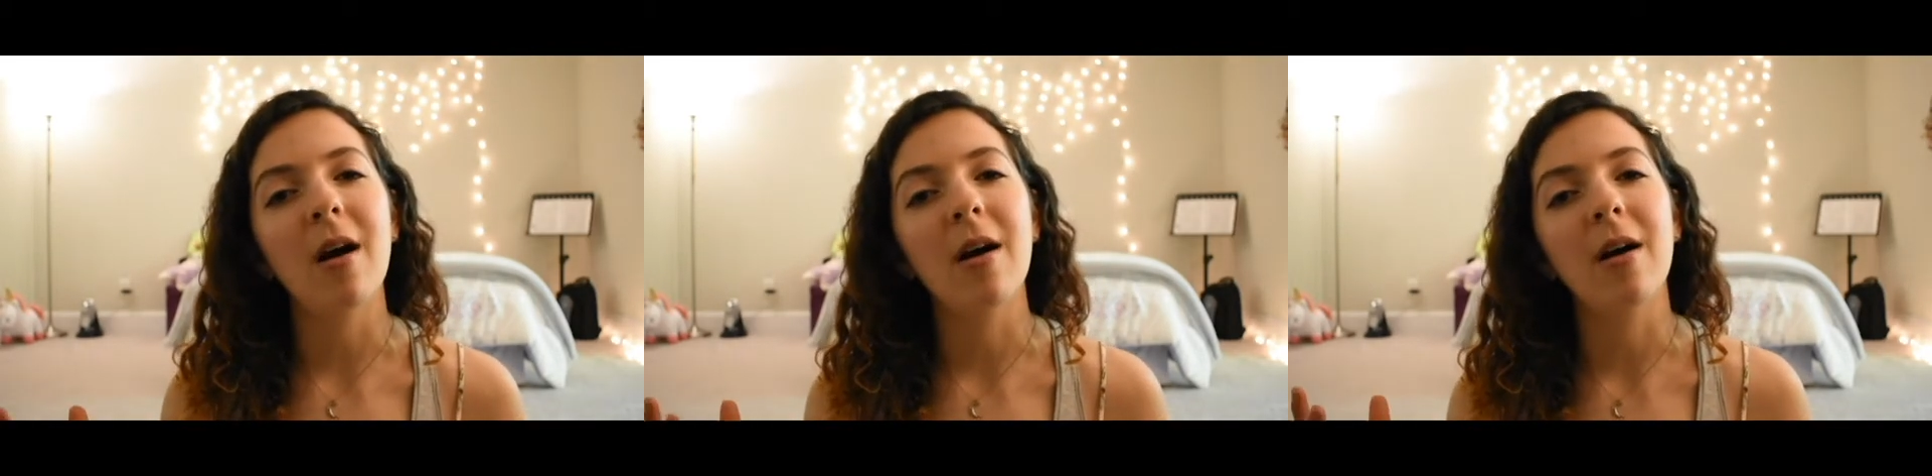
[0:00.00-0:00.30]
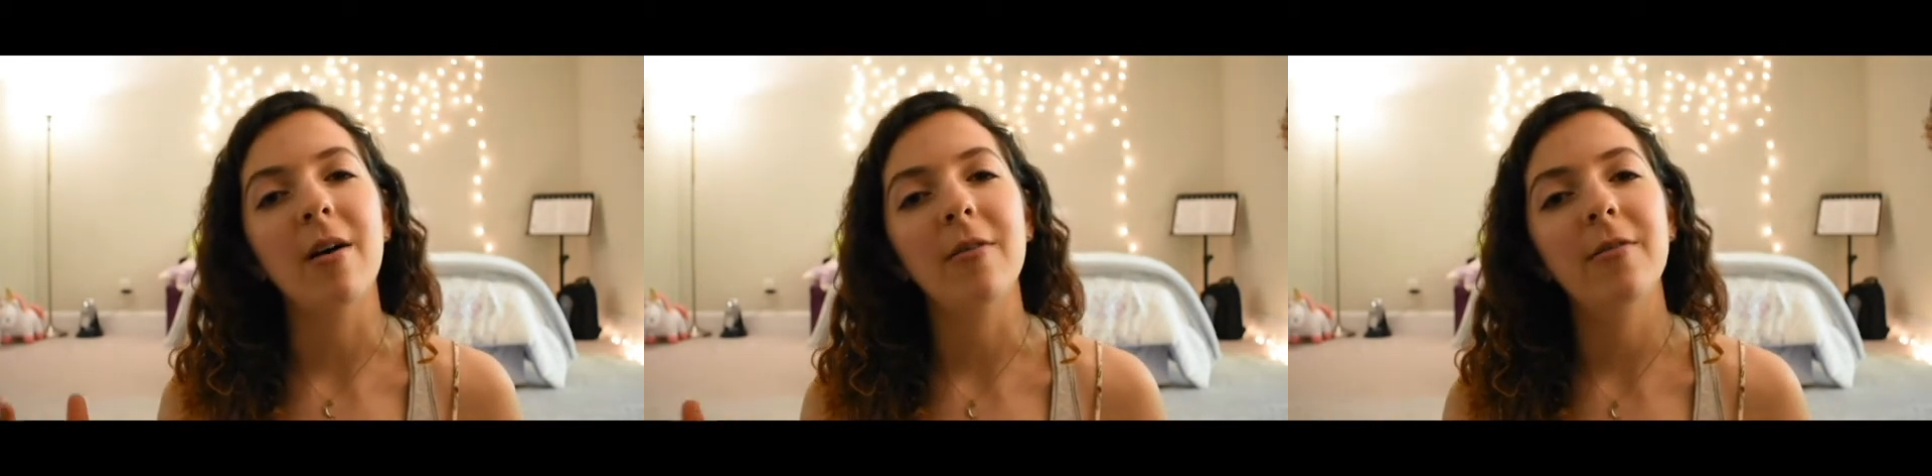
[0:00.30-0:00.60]

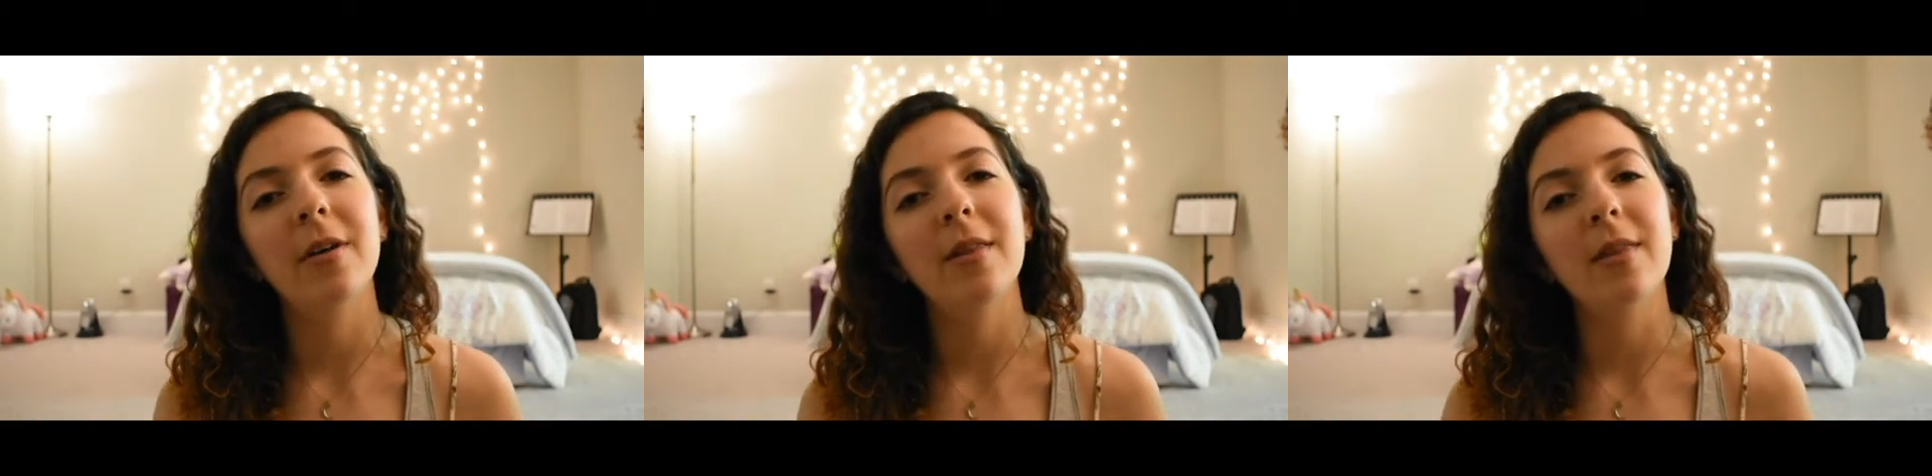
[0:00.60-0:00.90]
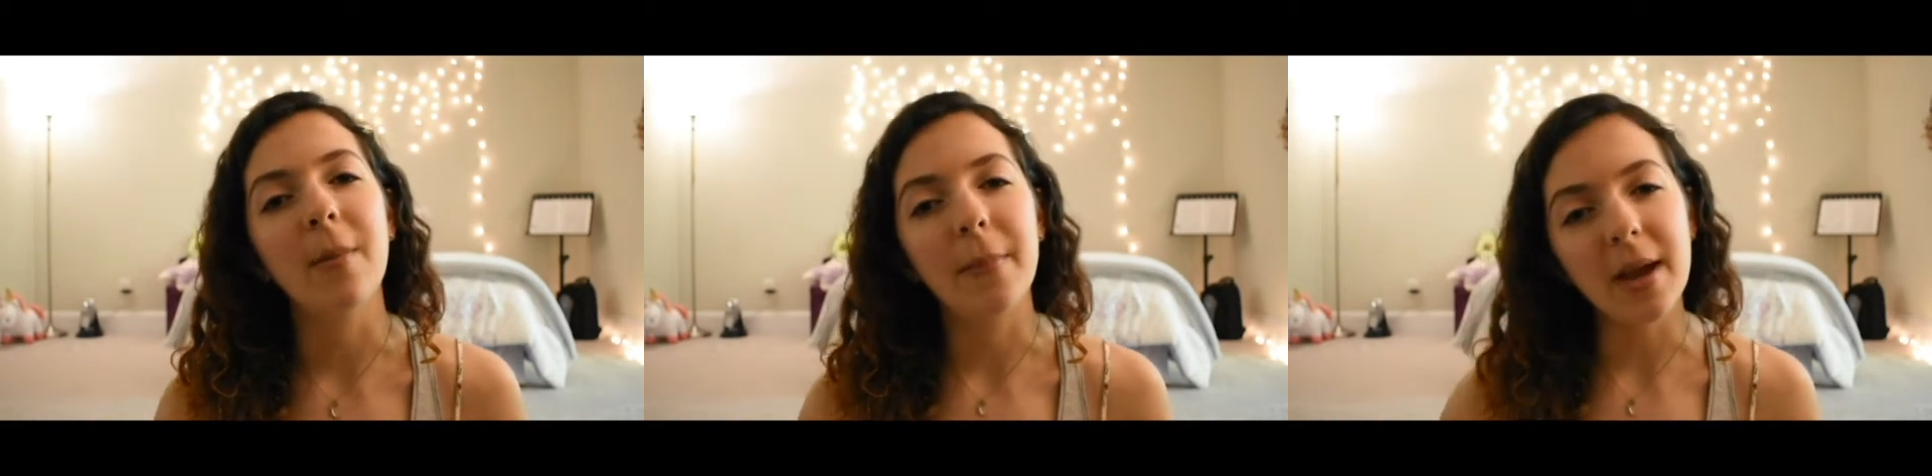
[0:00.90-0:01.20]
of
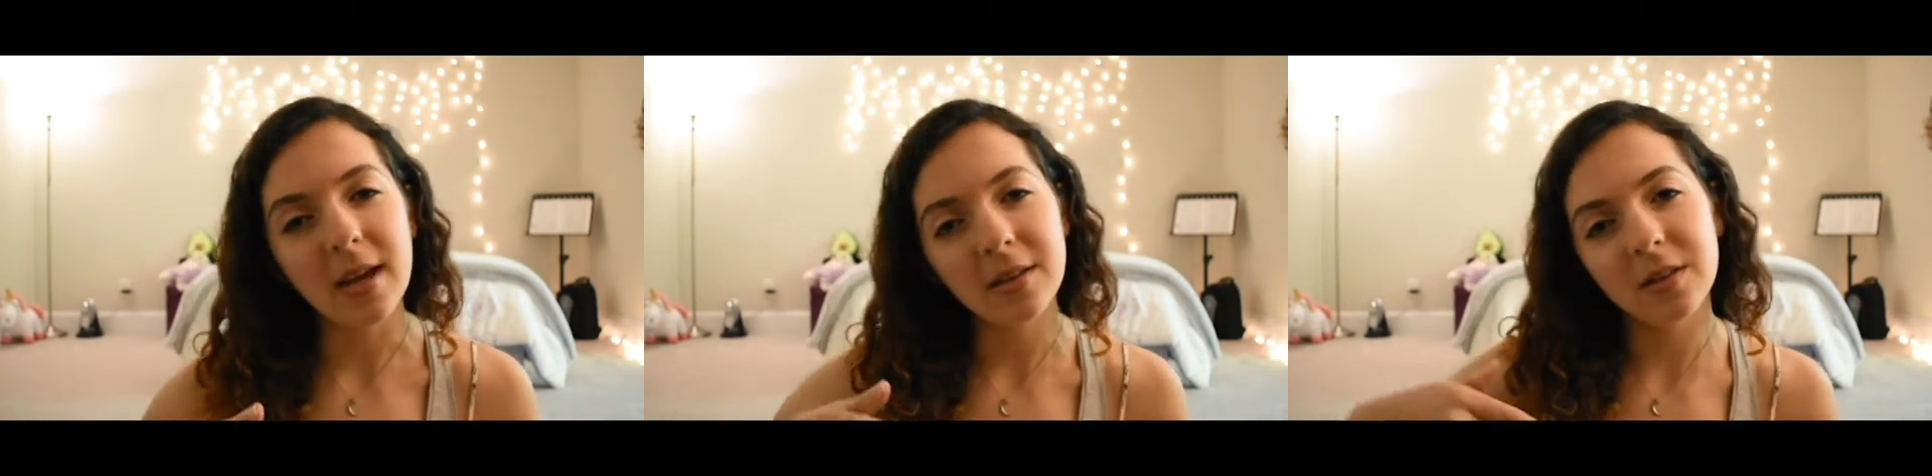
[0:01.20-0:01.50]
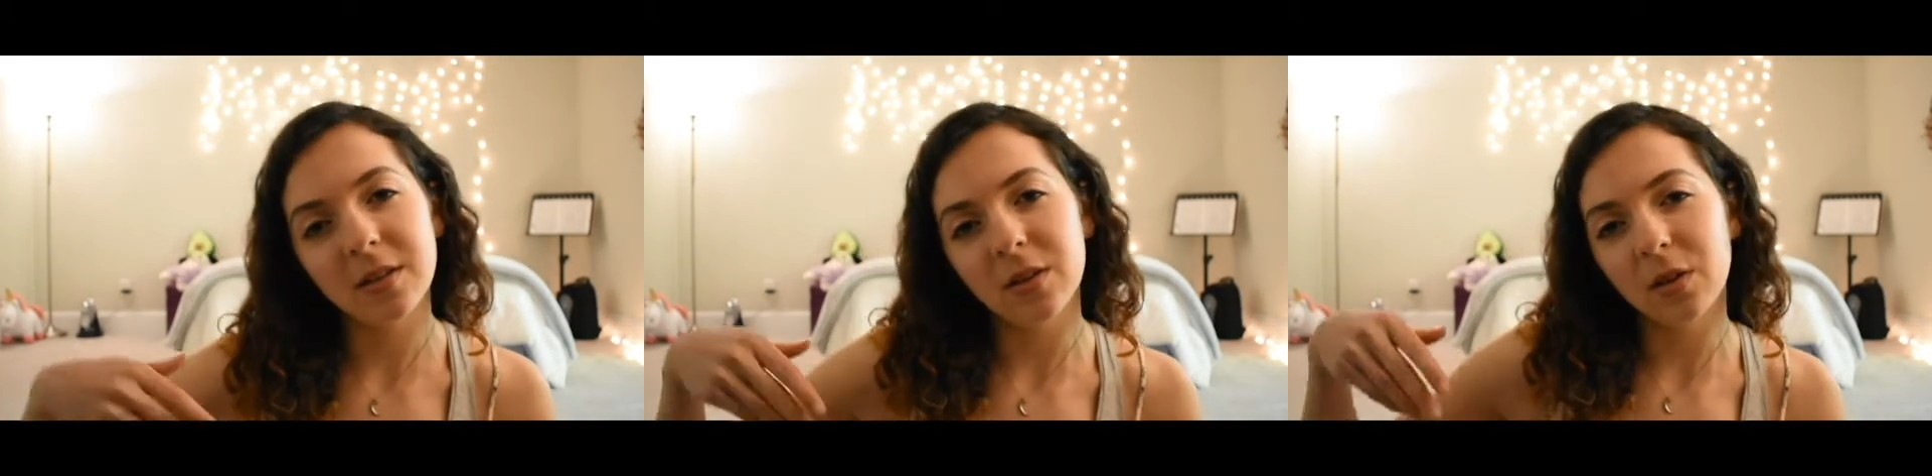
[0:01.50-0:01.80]
the
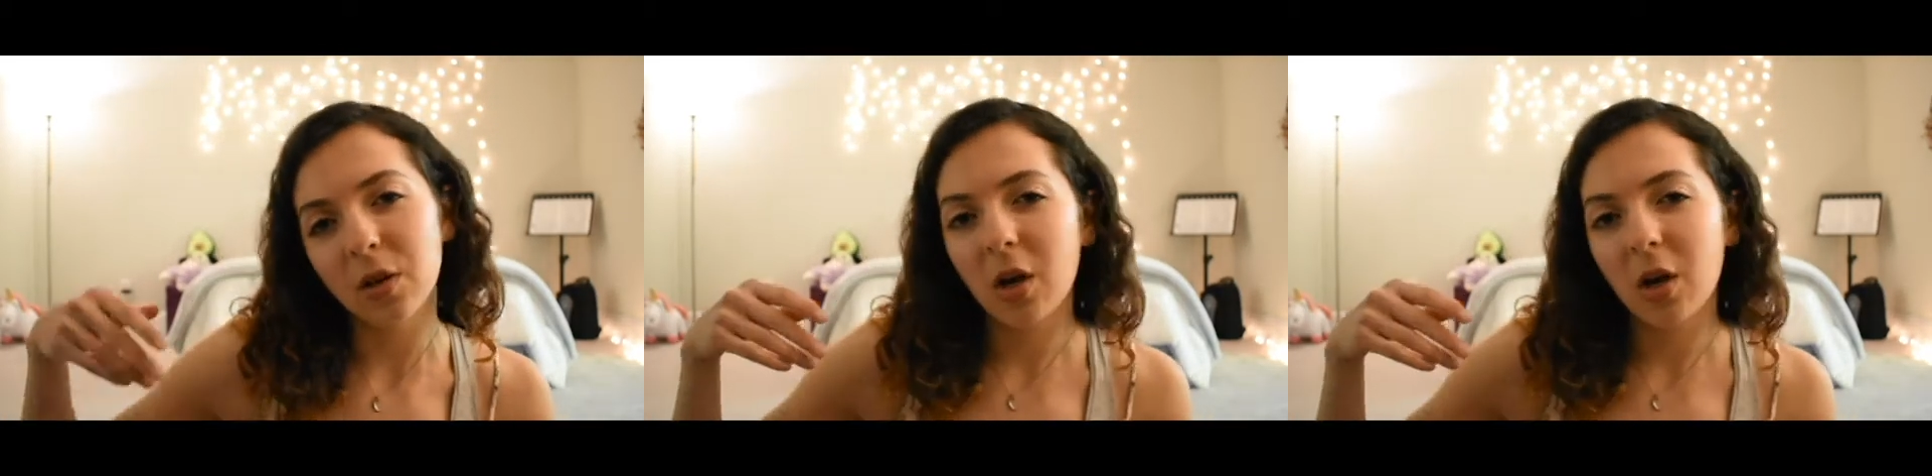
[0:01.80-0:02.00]
base